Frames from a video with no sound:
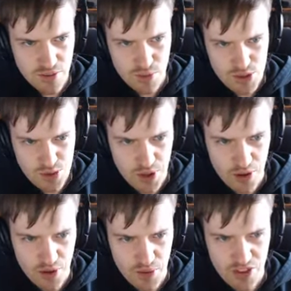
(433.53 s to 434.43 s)
What ones we
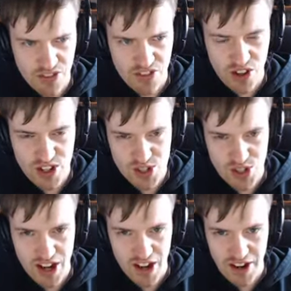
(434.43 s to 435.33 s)
got? What the fuck is
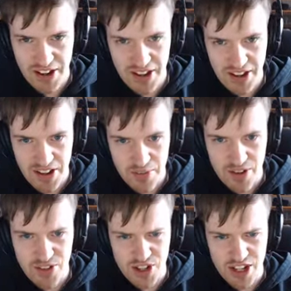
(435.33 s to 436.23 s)
that? i
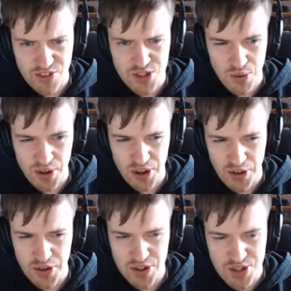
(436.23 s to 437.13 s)
have to give this one a
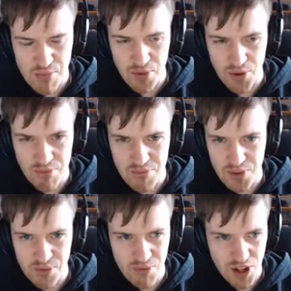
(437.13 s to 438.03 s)
go at some point,
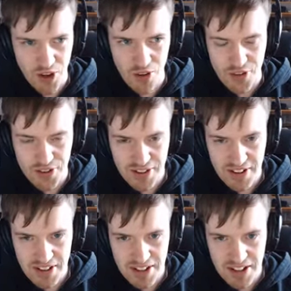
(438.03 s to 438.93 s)
but my god.
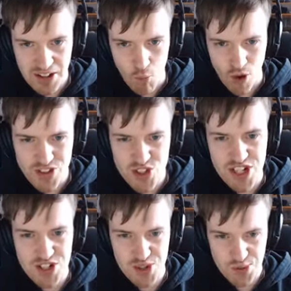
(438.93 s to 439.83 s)
One
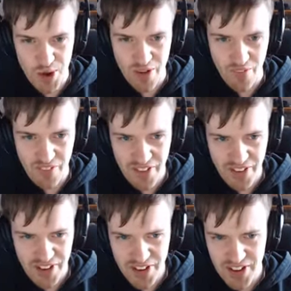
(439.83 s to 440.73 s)
seat as well.
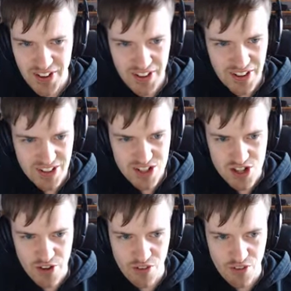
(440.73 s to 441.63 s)
That's
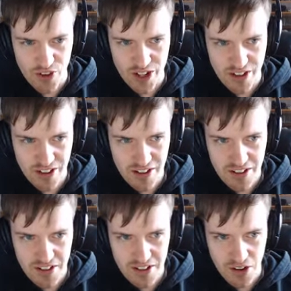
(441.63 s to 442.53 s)
terrifying.
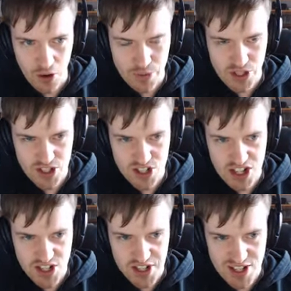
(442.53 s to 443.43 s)
Object
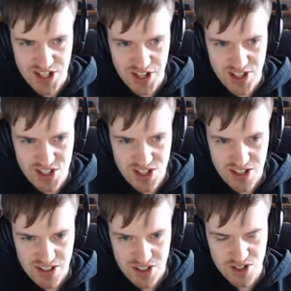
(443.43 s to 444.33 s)
666.
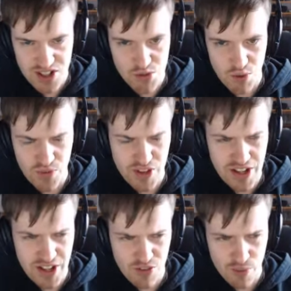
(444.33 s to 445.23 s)
Guessing that's one that you
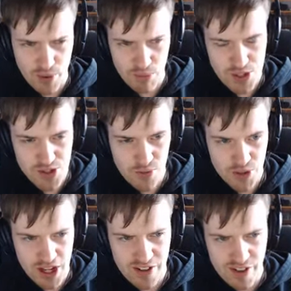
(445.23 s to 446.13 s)
get from Complete It with
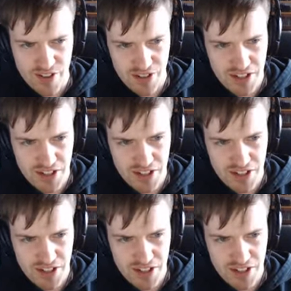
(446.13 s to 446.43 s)
the Alien.